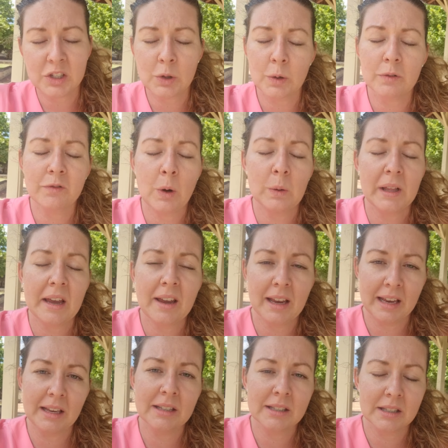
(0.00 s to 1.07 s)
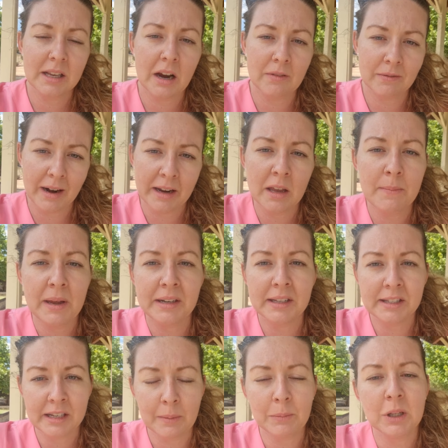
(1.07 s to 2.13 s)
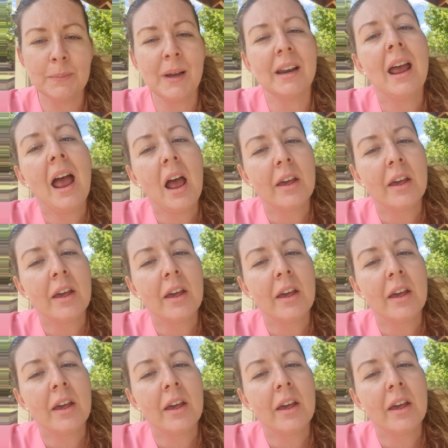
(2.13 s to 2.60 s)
So folate is a recommended supplement